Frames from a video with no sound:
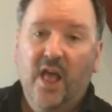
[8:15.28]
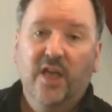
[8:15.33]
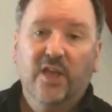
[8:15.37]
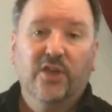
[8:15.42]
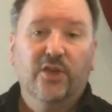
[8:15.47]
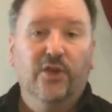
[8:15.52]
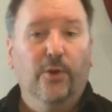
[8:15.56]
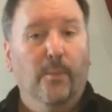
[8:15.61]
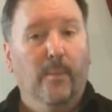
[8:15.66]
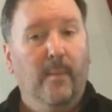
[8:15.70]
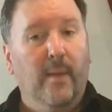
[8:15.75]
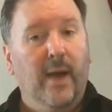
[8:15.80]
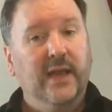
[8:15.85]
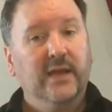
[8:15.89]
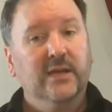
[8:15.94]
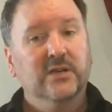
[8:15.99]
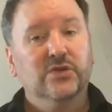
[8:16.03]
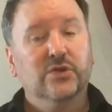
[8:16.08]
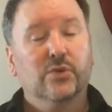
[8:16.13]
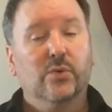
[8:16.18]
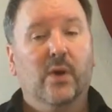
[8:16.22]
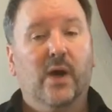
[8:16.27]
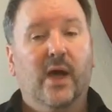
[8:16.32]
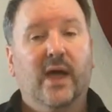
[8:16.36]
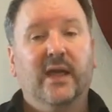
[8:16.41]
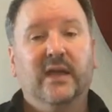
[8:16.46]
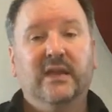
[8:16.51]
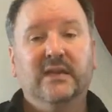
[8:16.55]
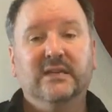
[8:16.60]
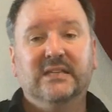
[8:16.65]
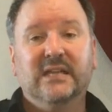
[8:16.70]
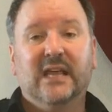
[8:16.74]
you might
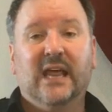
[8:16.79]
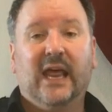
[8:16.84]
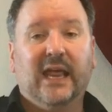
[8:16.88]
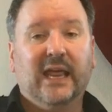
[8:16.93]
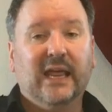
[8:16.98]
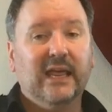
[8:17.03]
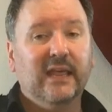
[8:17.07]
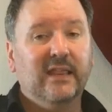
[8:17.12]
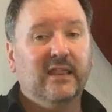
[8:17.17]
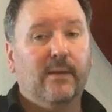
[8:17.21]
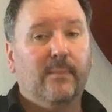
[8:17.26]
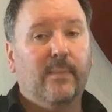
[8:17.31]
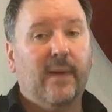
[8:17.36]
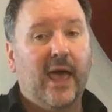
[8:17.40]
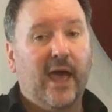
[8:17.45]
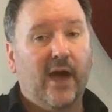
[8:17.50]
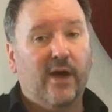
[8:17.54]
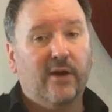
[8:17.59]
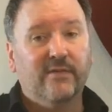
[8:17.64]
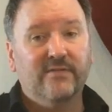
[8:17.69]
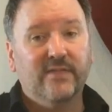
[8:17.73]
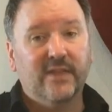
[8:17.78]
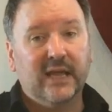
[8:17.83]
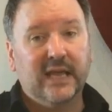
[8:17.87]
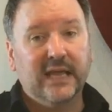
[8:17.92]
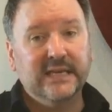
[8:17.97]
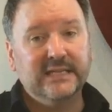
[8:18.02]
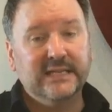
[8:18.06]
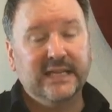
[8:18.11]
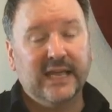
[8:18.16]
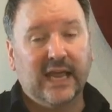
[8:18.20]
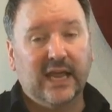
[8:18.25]
try taking them out of the
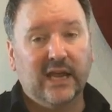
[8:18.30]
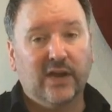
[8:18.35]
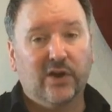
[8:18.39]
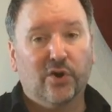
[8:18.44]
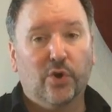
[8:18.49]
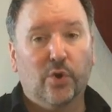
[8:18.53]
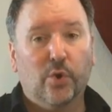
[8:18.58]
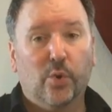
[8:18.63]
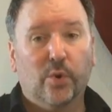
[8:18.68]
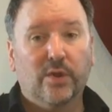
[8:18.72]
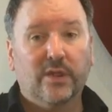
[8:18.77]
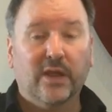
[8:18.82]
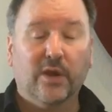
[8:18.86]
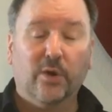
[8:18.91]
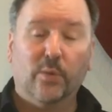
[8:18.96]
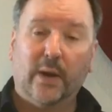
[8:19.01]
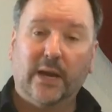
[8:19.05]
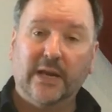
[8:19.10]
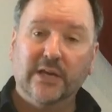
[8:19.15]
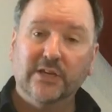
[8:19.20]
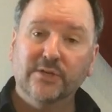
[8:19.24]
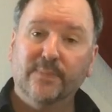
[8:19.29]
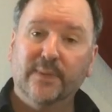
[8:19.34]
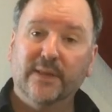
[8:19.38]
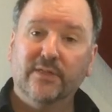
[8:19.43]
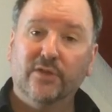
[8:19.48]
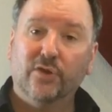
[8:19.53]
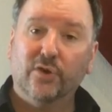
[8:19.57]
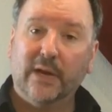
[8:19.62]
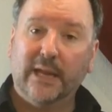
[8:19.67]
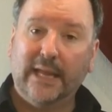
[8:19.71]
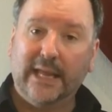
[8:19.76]
container or the arrangement
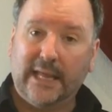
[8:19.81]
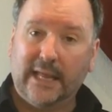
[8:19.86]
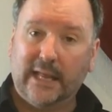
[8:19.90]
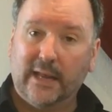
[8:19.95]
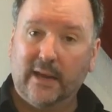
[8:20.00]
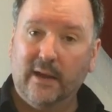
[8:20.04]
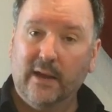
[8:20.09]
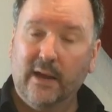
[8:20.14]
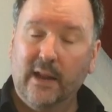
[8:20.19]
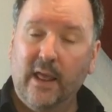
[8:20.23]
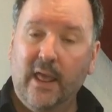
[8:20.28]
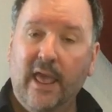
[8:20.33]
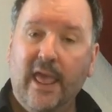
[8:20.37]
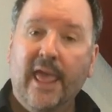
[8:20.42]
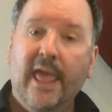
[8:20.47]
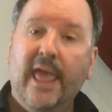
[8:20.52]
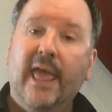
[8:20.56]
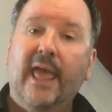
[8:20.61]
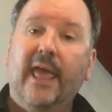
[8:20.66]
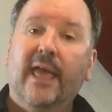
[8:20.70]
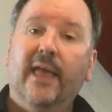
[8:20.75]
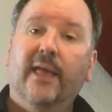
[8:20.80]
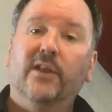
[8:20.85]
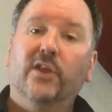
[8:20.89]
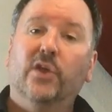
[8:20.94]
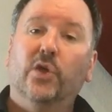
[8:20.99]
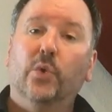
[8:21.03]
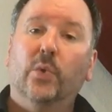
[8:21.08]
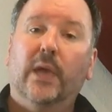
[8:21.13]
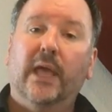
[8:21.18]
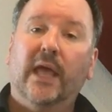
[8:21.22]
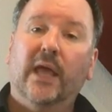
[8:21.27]
they're in, and
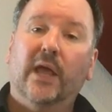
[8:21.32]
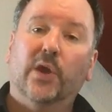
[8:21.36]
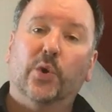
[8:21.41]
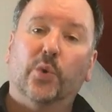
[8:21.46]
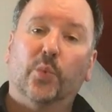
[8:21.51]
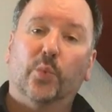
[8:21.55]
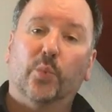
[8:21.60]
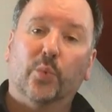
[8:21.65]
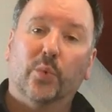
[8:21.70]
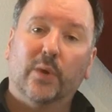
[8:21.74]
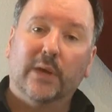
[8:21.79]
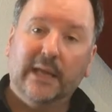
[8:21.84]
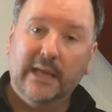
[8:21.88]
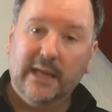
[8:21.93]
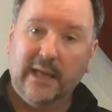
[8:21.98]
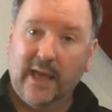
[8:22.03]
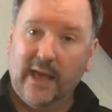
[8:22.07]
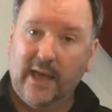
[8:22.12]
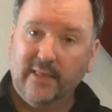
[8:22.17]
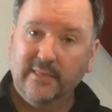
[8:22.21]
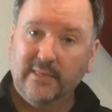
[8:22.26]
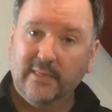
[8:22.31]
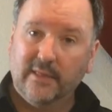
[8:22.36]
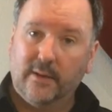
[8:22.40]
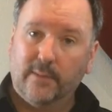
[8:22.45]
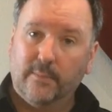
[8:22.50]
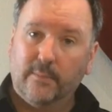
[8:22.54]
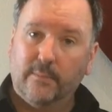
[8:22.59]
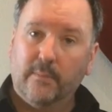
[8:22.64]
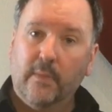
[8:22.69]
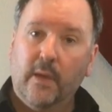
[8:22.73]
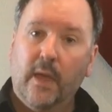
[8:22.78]
you can recut
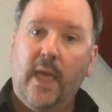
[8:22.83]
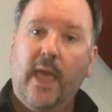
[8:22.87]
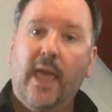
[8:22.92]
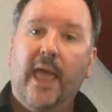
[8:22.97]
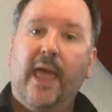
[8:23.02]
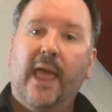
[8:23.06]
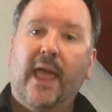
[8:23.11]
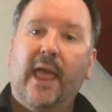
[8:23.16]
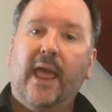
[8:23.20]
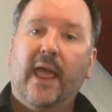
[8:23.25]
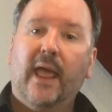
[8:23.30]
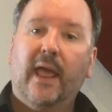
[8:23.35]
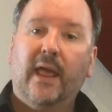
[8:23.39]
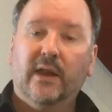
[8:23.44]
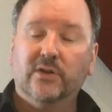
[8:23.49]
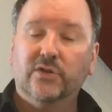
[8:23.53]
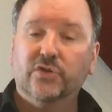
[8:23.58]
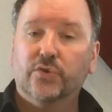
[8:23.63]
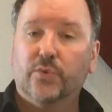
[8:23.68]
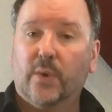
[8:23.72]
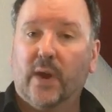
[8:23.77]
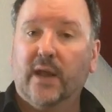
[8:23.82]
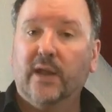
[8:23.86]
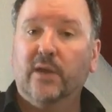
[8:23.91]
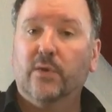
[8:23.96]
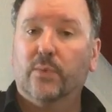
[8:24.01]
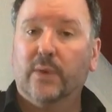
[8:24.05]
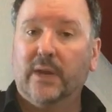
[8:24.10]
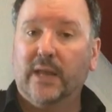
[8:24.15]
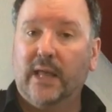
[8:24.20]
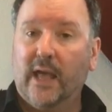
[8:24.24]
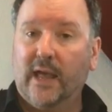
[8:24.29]
them and try to
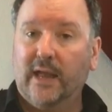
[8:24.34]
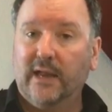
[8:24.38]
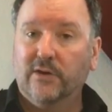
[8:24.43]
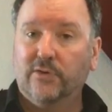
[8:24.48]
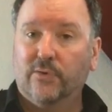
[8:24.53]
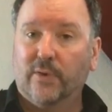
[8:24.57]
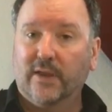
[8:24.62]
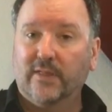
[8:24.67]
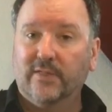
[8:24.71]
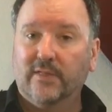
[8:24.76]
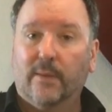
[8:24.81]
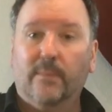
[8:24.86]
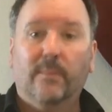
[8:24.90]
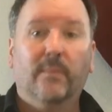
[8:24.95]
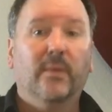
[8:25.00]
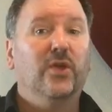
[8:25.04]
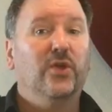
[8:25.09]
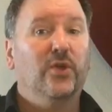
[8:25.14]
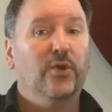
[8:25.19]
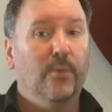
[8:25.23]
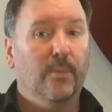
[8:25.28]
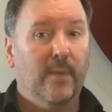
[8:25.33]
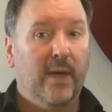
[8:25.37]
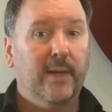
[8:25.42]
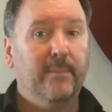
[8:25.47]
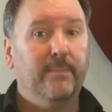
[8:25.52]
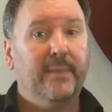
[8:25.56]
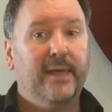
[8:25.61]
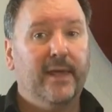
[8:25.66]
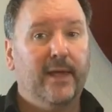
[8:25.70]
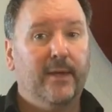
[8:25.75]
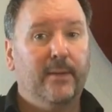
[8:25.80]
rehydrate them. You
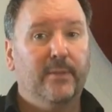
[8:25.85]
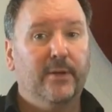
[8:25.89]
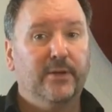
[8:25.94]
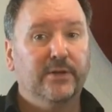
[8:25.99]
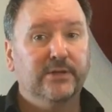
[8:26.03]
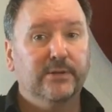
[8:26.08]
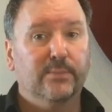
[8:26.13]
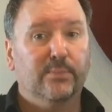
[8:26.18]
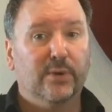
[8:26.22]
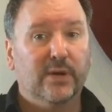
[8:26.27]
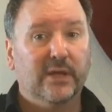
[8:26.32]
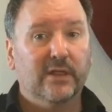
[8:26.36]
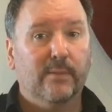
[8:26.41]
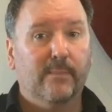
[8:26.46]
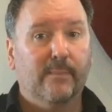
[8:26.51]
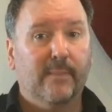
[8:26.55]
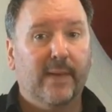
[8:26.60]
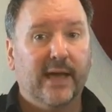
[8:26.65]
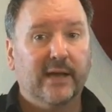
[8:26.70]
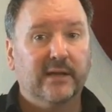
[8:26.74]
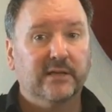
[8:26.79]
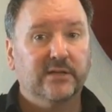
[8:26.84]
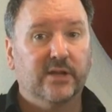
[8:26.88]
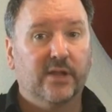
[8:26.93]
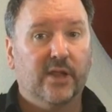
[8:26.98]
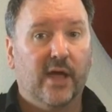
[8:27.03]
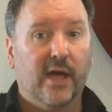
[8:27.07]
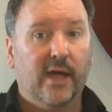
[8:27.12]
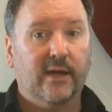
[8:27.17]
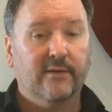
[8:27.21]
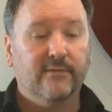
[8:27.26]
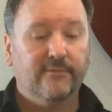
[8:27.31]
might be able to bring them back to
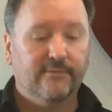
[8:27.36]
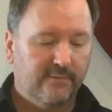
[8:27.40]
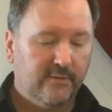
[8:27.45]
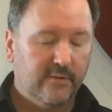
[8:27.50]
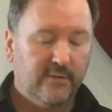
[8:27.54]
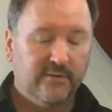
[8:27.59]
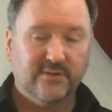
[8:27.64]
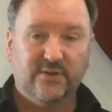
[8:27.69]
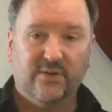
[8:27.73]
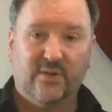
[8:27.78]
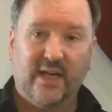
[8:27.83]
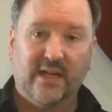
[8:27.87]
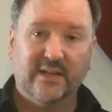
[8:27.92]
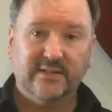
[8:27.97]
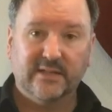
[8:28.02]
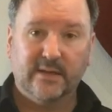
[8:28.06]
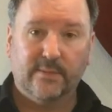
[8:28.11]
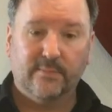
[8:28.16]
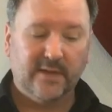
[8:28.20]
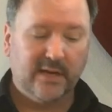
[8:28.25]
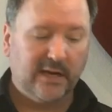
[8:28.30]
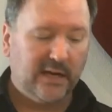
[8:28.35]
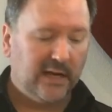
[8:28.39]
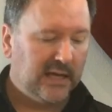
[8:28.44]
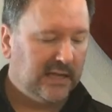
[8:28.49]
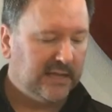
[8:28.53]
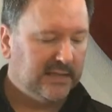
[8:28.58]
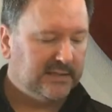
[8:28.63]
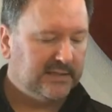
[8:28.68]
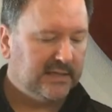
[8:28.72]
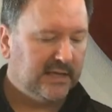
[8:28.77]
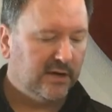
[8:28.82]
life. So that's something to
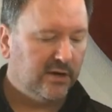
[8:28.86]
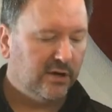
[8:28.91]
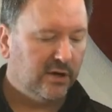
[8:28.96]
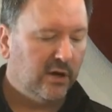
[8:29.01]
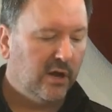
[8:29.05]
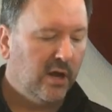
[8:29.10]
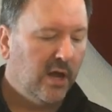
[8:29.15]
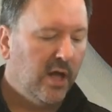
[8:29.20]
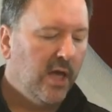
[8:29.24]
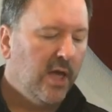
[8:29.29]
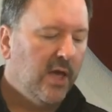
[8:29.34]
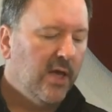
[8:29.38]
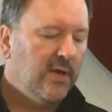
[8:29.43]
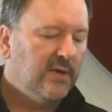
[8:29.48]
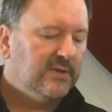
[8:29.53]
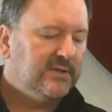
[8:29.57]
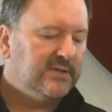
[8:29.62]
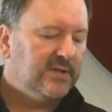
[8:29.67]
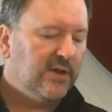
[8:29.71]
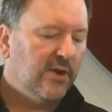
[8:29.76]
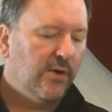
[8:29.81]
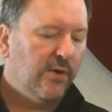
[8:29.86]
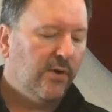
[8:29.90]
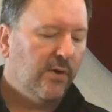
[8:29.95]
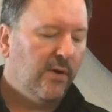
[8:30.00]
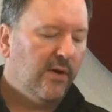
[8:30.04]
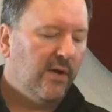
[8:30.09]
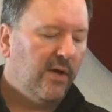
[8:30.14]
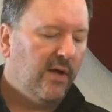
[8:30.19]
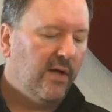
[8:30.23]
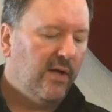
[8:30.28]
consider. So